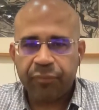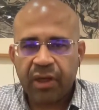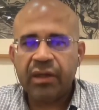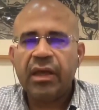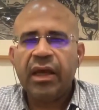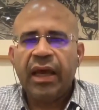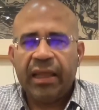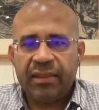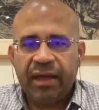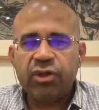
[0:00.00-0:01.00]
Okay?
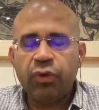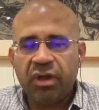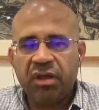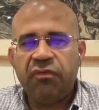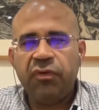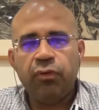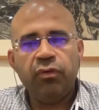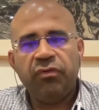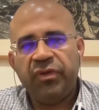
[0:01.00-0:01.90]
And that should give you